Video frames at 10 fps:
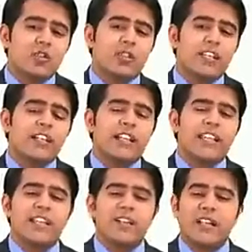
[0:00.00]
So here
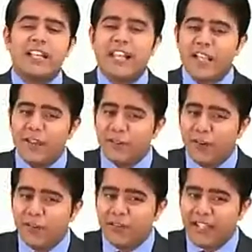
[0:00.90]
I can write
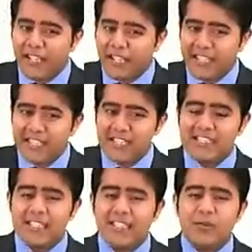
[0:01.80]
f of x
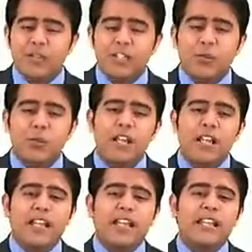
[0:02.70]
is equal to
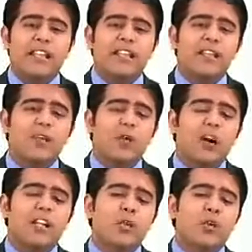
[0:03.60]
integral
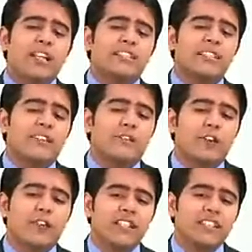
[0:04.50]
1 to x
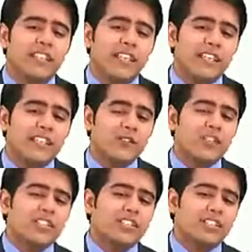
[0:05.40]
f of x dx,
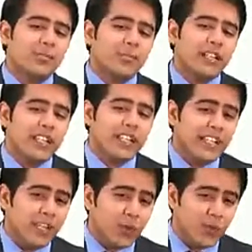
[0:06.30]
which is simply
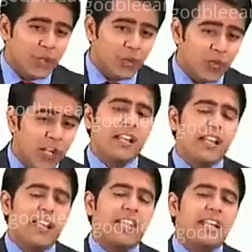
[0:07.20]
equal to
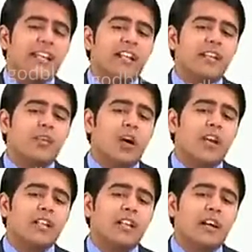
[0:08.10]
integral
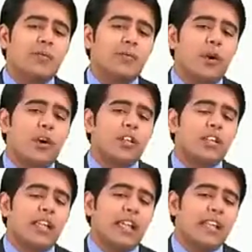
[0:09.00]
1 upon
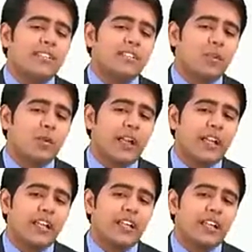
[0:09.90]
x
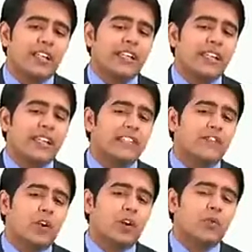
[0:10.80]
square
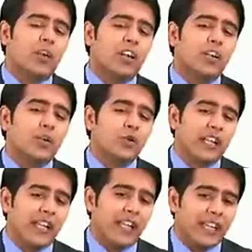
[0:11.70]
dx from 1
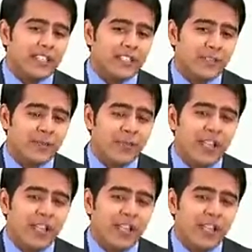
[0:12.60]
to x.